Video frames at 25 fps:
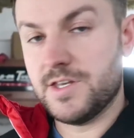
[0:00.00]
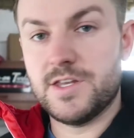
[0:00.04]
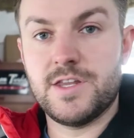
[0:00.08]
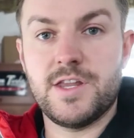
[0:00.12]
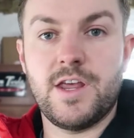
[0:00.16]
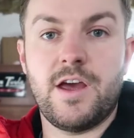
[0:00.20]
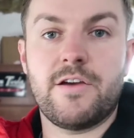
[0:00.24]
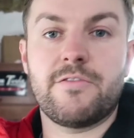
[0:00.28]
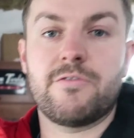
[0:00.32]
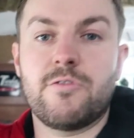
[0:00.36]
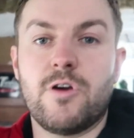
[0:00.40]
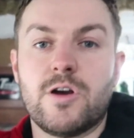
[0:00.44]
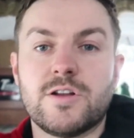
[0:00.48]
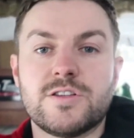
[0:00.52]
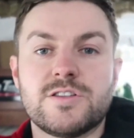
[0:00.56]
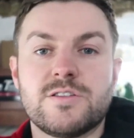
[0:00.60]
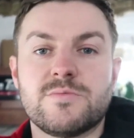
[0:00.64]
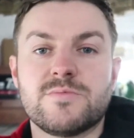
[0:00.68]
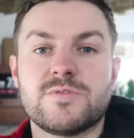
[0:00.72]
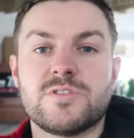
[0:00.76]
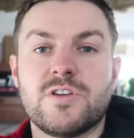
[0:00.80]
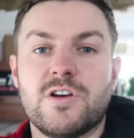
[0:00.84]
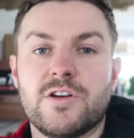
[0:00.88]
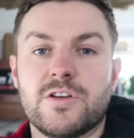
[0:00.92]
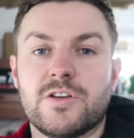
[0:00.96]
The other
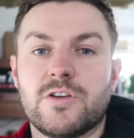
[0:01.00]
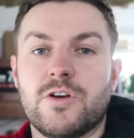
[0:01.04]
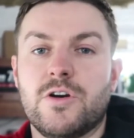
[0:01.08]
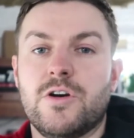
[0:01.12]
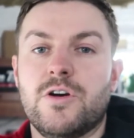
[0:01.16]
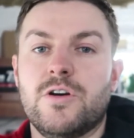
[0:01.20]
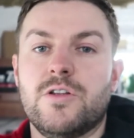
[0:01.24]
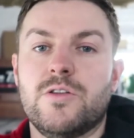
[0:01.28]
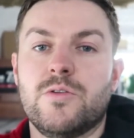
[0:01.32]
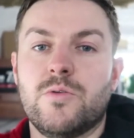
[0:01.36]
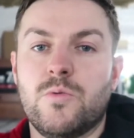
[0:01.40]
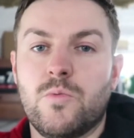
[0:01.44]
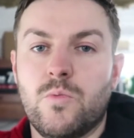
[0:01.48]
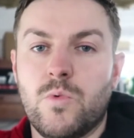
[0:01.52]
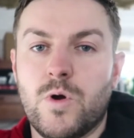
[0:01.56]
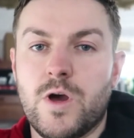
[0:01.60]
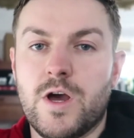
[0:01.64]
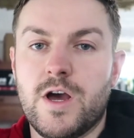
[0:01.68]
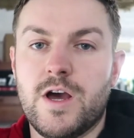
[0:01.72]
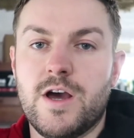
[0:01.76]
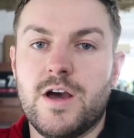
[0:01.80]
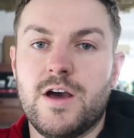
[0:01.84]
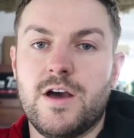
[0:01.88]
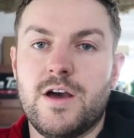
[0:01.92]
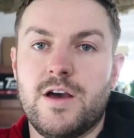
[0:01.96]
items that I got
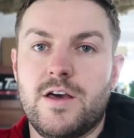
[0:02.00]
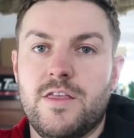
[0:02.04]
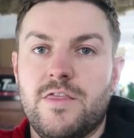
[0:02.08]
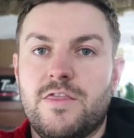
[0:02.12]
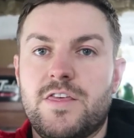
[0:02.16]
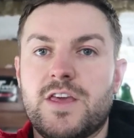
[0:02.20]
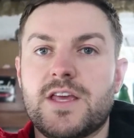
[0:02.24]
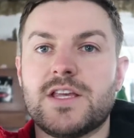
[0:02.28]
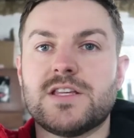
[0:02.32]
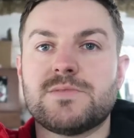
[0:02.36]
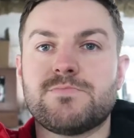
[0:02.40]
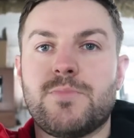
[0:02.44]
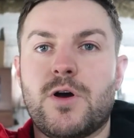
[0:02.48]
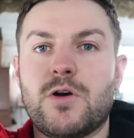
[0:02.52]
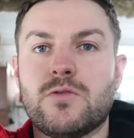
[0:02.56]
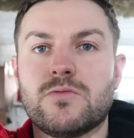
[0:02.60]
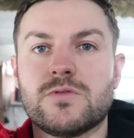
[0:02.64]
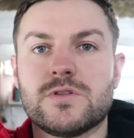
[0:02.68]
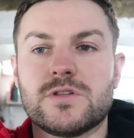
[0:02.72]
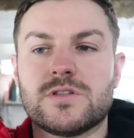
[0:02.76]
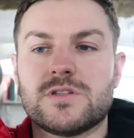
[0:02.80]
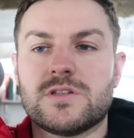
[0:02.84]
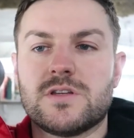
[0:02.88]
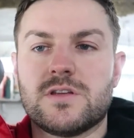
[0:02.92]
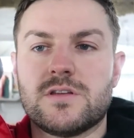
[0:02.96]
were these
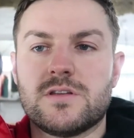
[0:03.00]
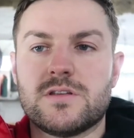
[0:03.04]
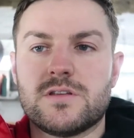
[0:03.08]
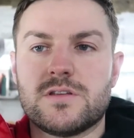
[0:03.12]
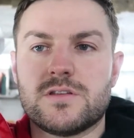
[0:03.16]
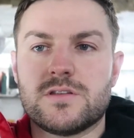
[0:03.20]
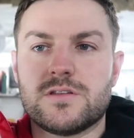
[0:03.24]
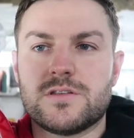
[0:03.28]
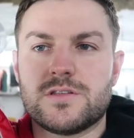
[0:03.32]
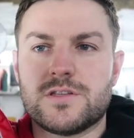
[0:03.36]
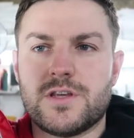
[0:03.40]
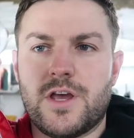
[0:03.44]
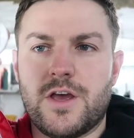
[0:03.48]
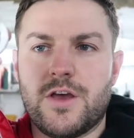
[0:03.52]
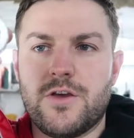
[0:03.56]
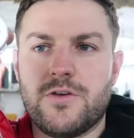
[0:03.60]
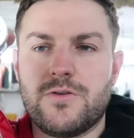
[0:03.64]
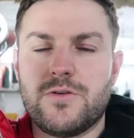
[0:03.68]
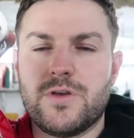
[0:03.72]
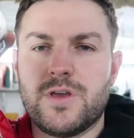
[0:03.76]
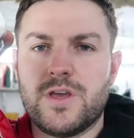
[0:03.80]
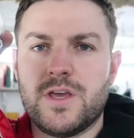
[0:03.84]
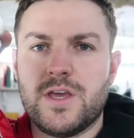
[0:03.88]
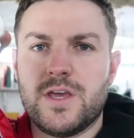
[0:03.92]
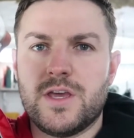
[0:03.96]
bolts.
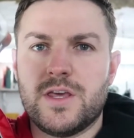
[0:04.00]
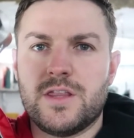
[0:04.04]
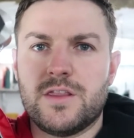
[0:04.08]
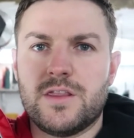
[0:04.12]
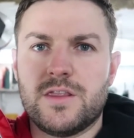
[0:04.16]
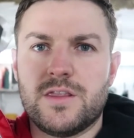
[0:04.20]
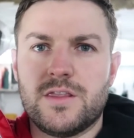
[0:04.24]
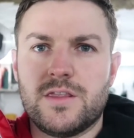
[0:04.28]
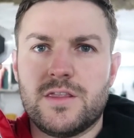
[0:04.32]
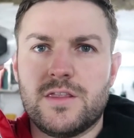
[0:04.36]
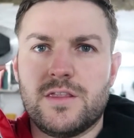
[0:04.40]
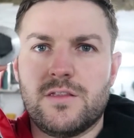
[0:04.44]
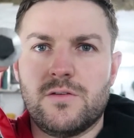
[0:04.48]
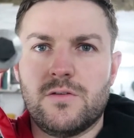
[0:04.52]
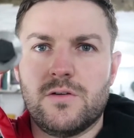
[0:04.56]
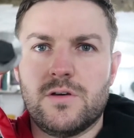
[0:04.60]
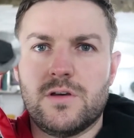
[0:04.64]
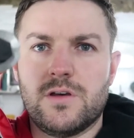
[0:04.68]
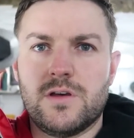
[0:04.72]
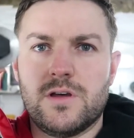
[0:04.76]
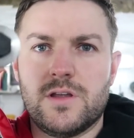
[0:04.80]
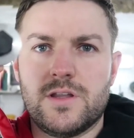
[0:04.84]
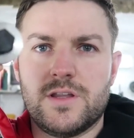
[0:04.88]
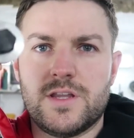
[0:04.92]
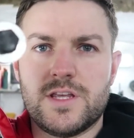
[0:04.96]
So
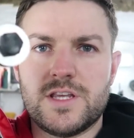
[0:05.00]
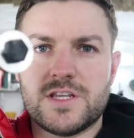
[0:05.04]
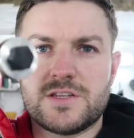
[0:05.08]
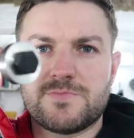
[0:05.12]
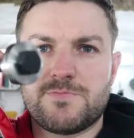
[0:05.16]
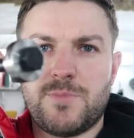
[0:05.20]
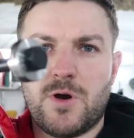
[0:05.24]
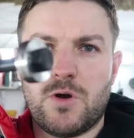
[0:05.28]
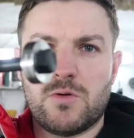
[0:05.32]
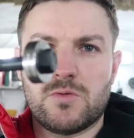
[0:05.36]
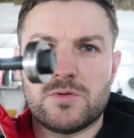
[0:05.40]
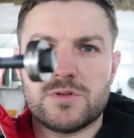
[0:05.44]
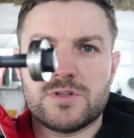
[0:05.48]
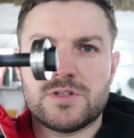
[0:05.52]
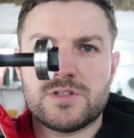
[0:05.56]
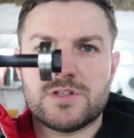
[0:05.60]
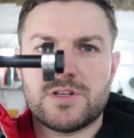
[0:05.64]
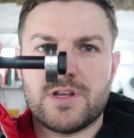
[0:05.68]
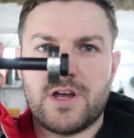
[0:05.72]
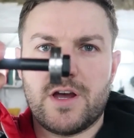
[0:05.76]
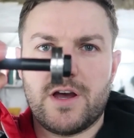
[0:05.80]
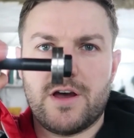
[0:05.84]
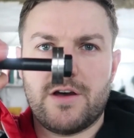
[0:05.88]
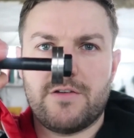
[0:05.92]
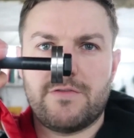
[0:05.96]
these
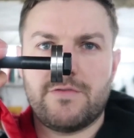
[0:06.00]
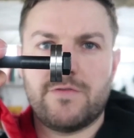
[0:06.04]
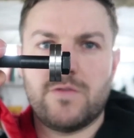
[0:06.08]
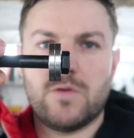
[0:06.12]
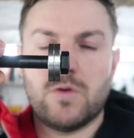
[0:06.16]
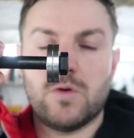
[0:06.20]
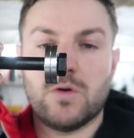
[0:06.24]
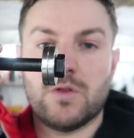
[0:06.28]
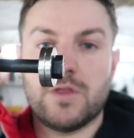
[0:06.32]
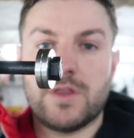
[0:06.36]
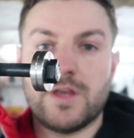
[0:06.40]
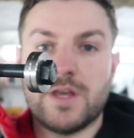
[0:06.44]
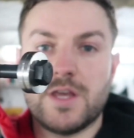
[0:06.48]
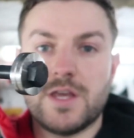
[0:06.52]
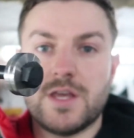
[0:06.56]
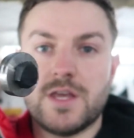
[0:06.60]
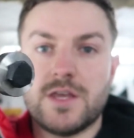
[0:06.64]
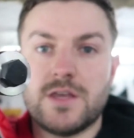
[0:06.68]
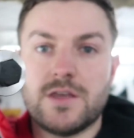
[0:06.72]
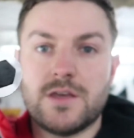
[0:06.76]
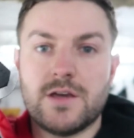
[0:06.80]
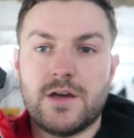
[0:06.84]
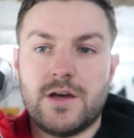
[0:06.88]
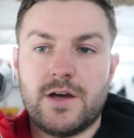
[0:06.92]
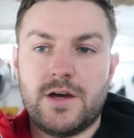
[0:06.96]
bolts are for
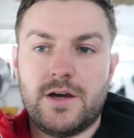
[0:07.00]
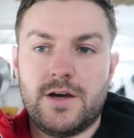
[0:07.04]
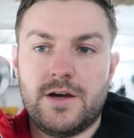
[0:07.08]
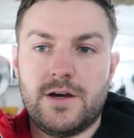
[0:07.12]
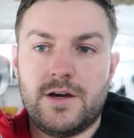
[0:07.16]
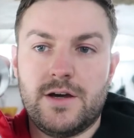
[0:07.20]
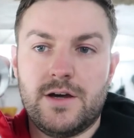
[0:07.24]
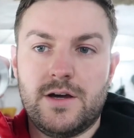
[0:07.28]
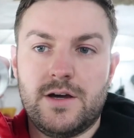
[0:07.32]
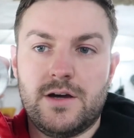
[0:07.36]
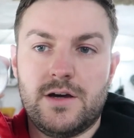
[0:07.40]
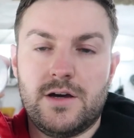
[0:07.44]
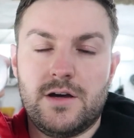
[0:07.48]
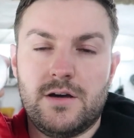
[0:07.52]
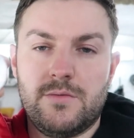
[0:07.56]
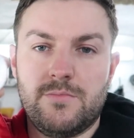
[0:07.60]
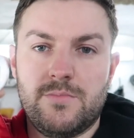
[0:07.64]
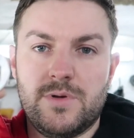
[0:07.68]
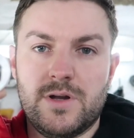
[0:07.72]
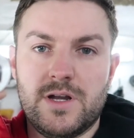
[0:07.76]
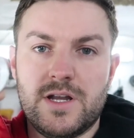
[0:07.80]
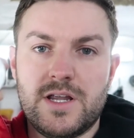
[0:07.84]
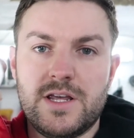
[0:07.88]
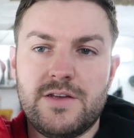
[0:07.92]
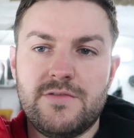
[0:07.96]
the, I
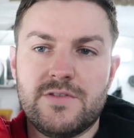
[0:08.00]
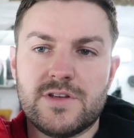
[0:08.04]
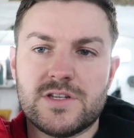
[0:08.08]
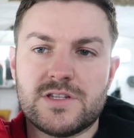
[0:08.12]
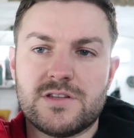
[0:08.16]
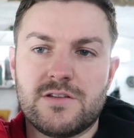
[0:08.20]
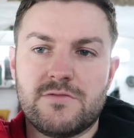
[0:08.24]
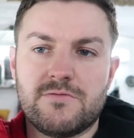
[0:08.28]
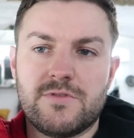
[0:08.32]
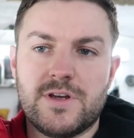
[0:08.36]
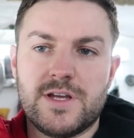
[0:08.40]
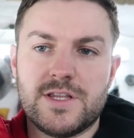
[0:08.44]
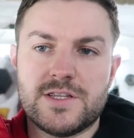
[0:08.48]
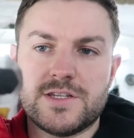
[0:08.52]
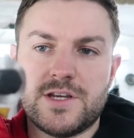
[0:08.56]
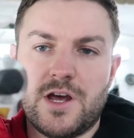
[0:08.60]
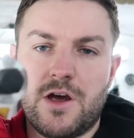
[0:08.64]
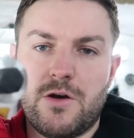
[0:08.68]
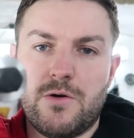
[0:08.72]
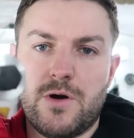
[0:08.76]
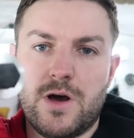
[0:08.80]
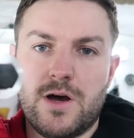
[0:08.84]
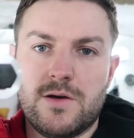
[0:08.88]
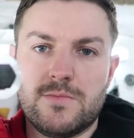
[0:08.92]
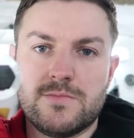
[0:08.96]
believe it's the rear
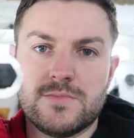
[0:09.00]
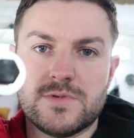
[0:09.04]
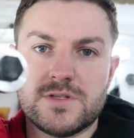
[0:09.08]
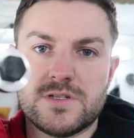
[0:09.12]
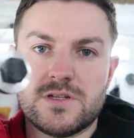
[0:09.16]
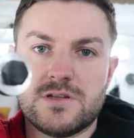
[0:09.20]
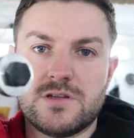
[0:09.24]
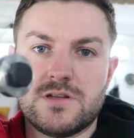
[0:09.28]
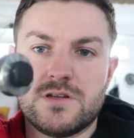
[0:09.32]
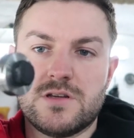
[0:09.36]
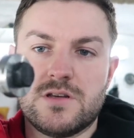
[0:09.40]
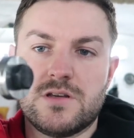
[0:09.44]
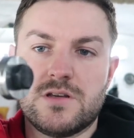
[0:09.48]
toe arms.